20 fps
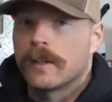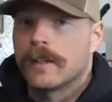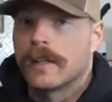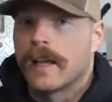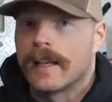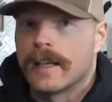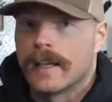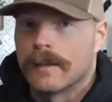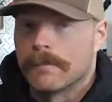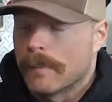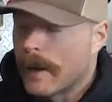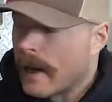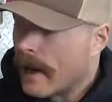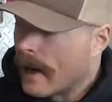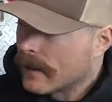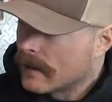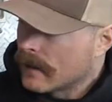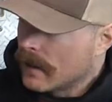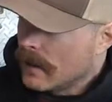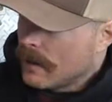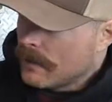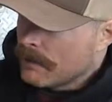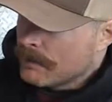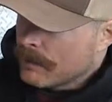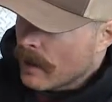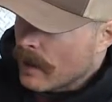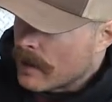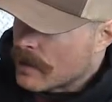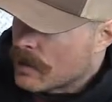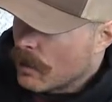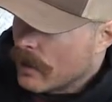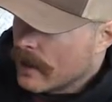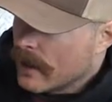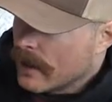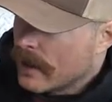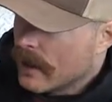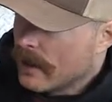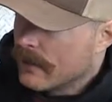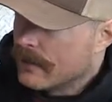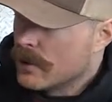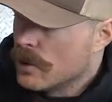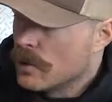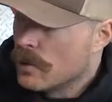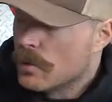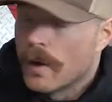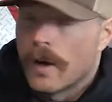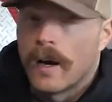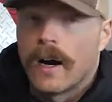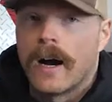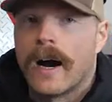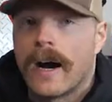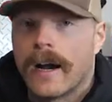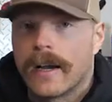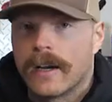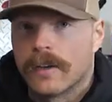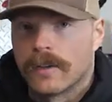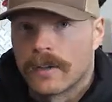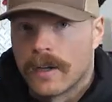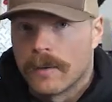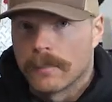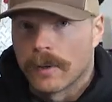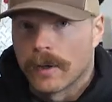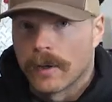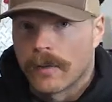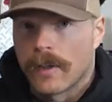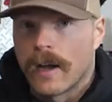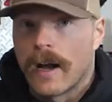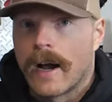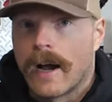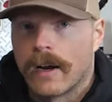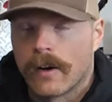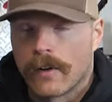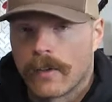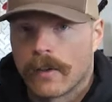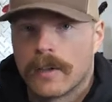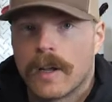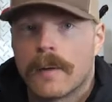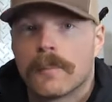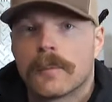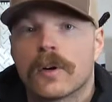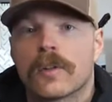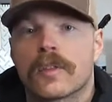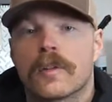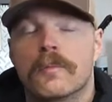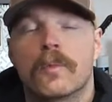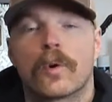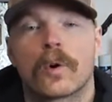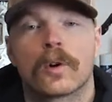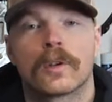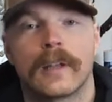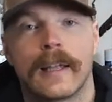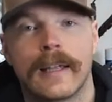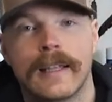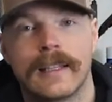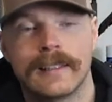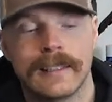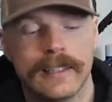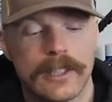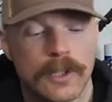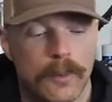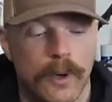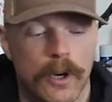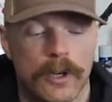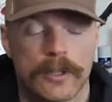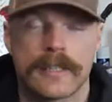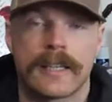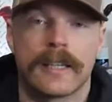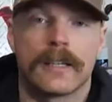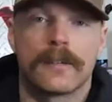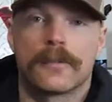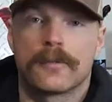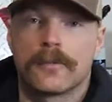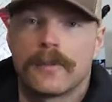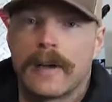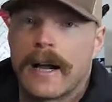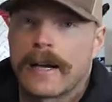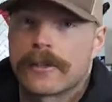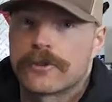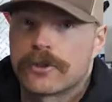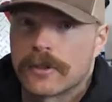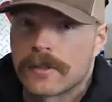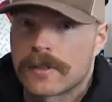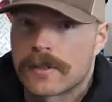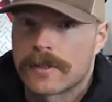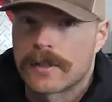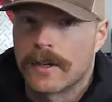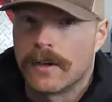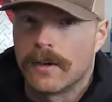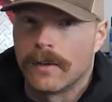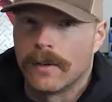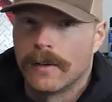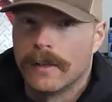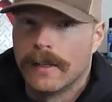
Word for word: in that impact is going to give you a higher number. The higher the number, the more likely you are to get a fractured skull.